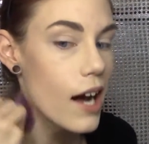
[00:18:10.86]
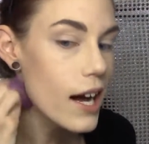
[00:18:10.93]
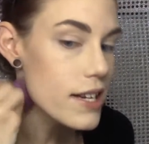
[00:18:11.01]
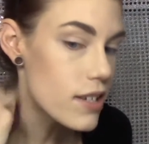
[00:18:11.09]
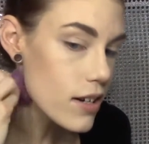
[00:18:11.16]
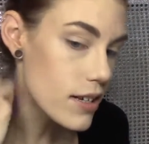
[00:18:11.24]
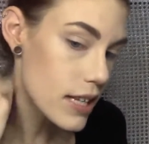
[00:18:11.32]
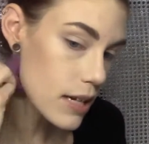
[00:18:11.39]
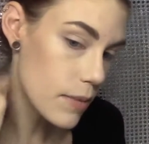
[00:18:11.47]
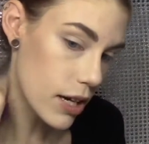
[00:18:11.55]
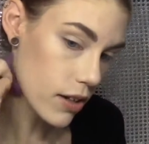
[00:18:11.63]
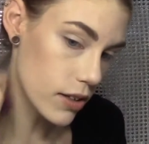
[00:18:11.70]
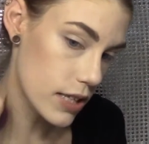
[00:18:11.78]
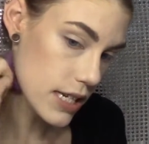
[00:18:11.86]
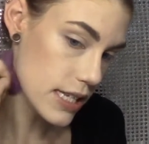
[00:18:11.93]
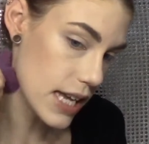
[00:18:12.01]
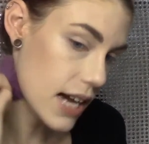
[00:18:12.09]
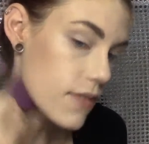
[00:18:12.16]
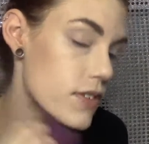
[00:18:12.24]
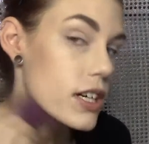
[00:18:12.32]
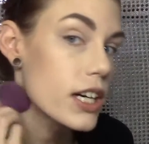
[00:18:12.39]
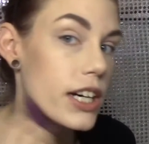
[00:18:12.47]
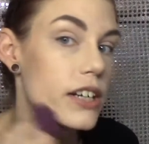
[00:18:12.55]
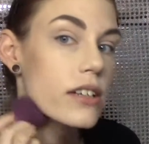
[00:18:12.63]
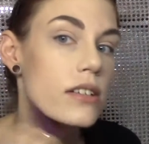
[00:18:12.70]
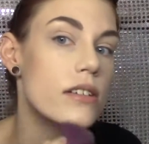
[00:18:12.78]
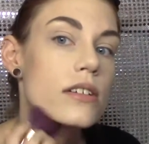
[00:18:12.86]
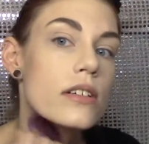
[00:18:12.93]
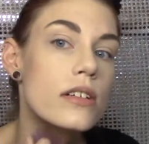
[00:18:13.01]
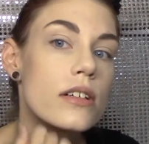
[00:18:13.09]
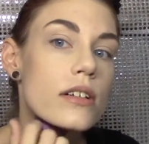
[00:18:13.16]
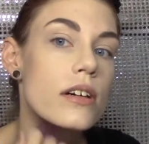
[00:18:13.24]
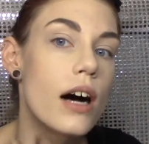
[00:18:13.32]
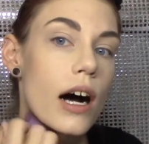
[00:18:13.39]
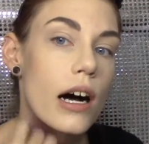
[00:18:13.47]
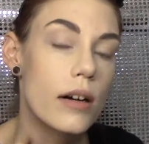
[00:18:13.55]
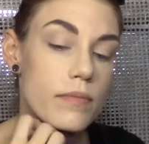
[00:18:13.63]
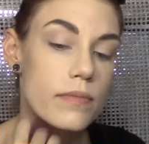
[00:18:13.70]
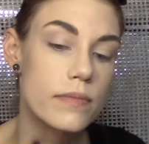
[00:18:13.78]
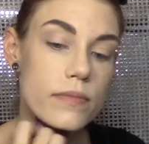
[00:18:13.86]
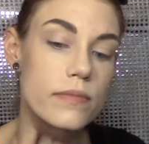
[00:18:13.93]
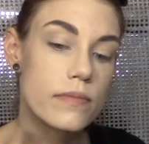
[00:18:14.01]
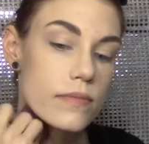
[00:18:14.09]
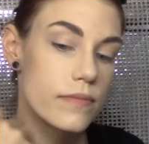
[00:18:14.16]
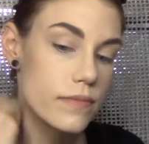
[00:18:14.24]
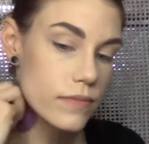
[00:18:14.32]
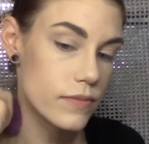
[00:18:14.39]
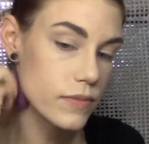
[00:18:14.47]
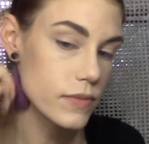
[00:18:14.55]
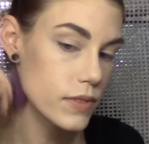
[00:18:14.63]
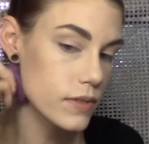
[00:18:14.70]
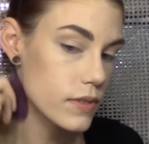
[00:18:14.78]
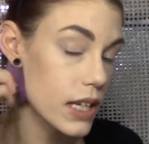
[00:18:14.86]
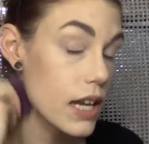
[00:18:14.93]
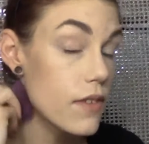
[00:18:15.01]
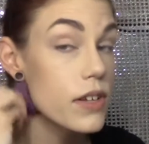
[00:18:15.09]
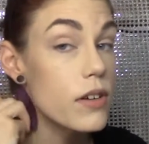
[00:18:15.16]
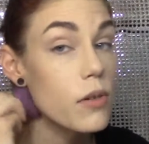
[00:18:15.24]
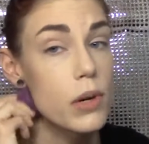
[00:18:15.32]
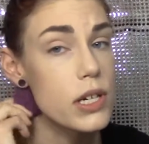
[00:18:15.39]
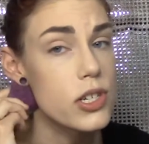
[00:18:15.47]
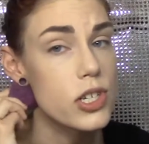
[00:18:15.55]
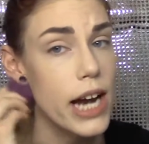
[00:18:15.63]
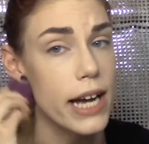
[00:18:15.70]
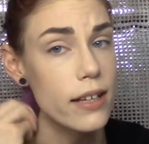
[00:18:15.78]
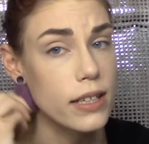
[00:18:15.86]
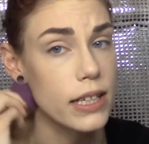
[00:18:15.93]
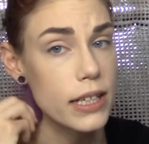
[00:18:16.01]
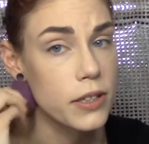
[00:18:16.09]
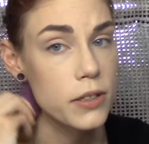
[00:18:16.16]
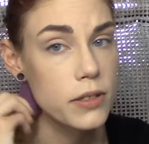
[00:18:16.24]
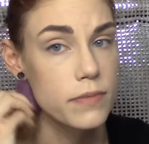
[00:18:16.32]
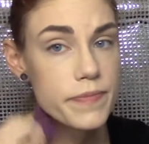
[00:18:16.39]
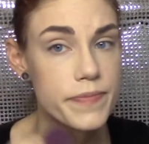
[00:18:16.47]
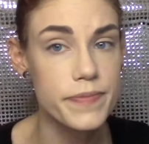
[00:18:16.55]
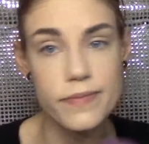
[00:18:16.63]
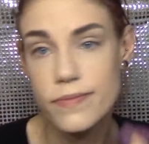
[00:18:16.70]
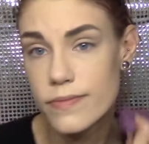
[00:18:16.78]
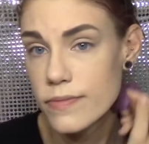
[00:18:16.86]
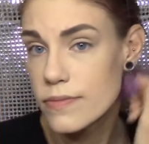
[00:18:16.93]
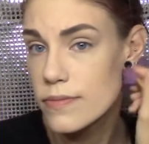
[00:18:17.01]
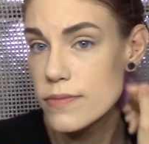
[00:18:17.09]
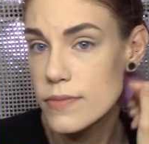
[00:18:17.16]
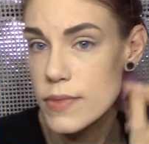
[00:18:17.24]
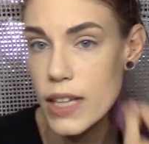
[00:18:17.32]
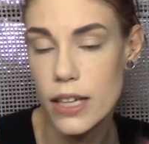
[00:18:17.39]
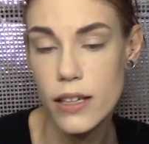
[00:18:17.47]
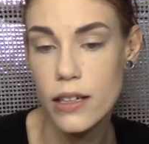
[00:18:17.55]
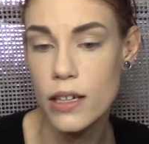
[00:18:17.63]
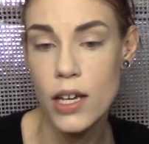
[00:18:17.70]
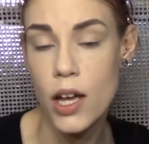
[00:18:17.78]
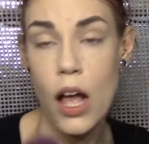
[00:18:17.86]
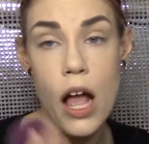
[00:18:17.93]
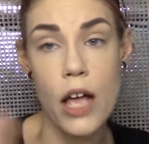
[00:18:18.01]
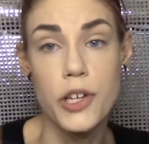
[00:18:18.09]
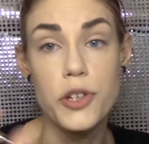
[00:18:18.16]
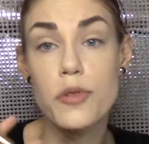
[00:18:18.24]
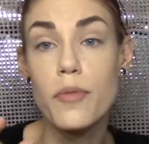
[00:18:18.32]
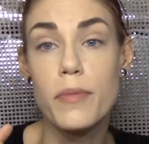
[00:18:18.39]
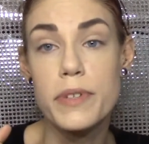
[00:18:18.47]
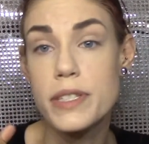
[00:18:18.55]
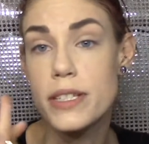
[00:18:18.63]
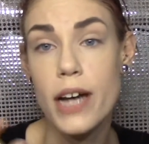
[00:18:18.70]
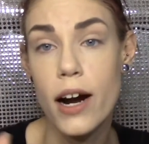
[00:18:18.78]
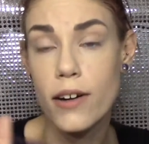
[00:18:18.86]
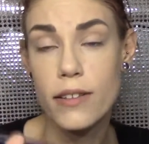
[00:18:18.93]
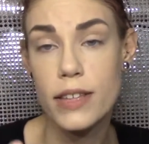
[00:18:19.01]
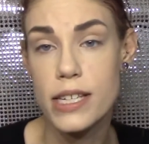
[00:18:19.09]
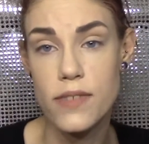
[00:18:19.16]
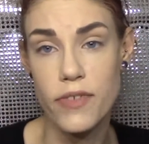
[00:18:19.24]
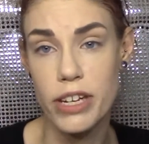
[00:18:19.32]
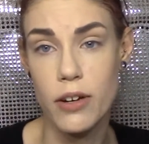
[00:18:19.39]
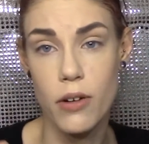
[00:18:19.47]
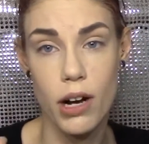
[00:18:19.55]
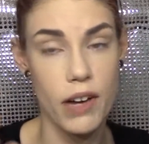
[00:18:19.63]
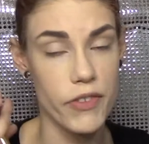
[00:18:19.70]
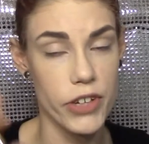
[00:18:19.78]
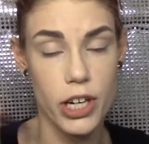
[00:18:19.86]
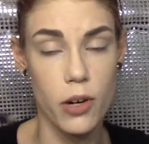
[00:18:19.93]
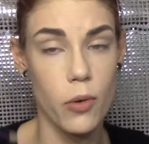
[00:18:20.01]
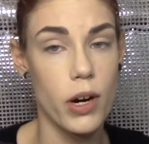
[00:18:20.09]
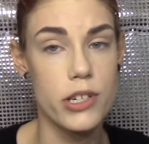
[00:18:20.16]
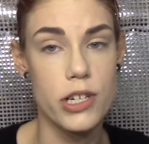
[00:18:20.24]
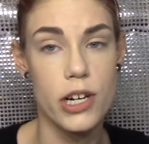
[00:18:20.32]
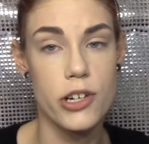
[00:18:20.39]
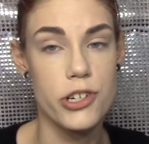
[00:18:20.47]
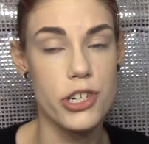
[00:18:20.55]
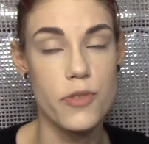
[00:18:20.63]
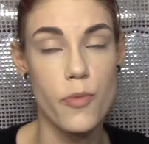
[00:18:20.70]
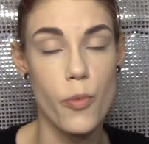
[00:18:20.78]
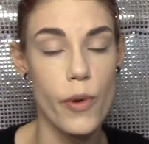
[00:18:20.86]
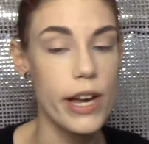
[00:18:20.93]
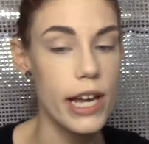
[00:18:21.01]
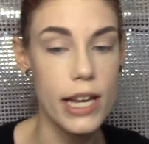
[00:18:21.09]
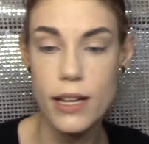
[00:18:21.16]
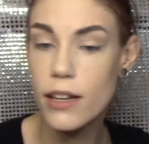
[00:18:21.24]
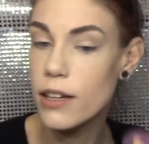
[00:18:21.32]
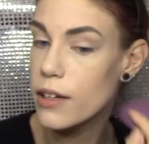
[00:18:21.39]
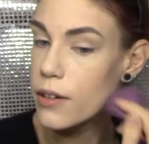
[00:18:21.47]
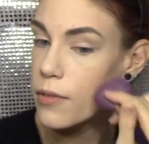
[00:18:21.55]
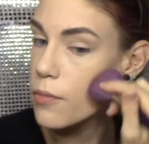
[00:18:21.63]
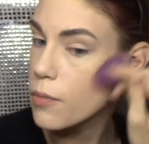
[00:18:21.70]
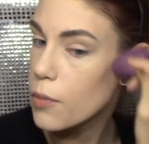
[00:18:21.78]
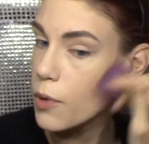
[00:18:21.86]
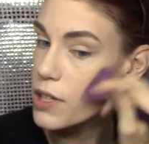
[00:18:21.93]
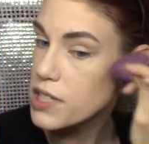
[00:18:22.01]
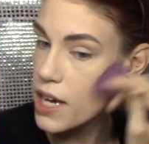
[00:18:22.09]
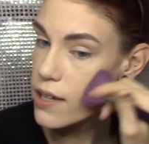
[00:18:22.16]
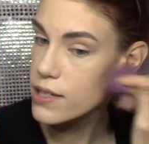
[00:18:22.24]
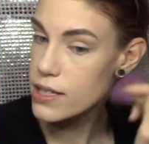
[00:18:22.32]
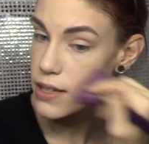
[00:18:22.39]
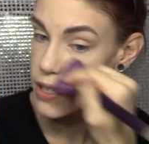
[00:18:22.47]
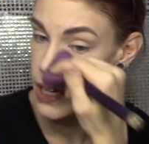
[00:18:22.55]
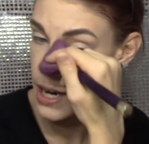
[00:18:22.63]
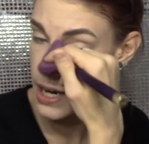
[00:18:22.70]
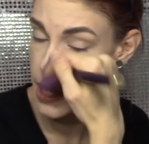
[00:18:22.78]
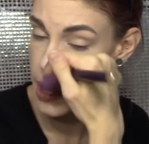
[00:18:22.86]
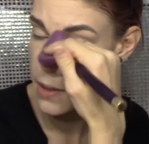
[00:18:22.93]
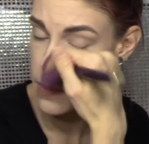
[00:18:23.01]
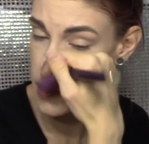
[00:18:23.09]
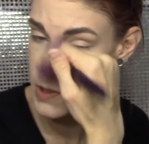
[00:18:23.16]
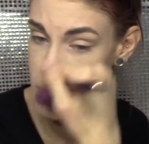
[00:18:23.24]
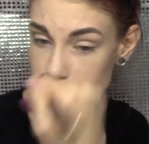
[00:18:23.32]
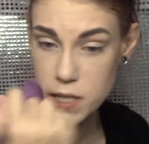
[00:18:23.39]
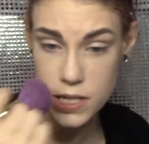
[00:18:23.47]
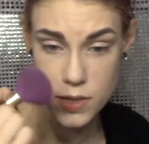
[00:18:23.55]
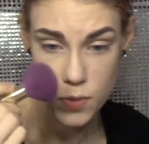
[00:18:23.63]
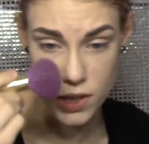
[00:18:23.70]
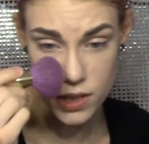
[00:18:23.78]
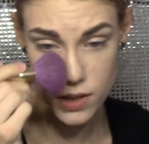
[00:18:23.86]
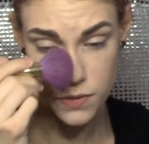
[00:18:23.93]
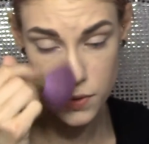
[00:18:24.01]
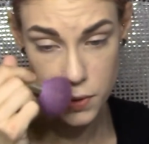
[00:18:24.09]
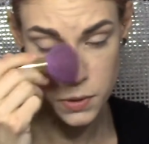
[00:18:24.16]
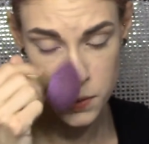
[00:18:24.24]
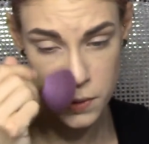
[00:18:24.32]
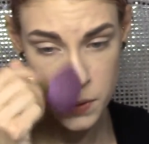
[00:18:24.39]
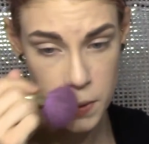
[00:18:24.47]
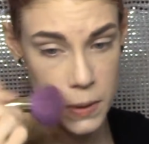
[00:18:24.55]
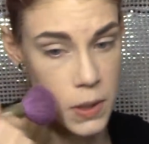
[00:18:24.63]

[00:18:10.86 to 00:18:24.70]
started thinking about all this after, if you don't watch Jaclyn Hill, like, you turn this video off and go watch her. She's way more talented than I am. She's wonderful.